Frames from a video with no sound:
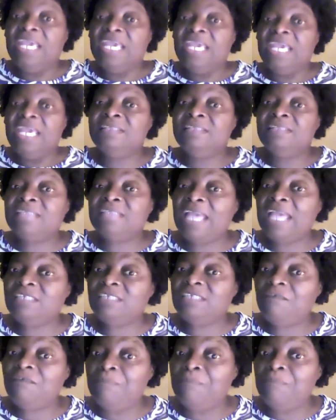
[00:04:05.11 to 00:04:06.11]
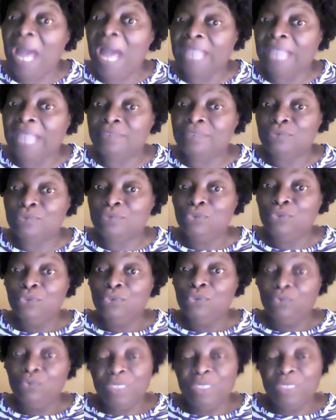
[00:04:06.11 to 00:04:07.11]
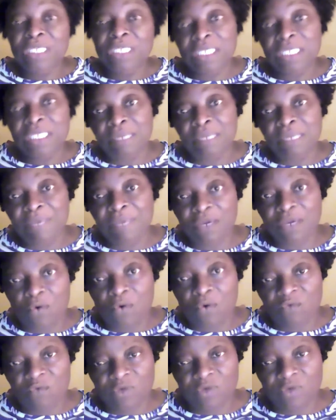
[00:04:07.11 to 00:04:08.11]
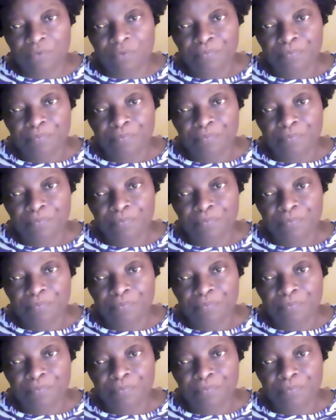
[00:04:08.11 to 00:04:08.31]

In the sight of man, we need a makeover.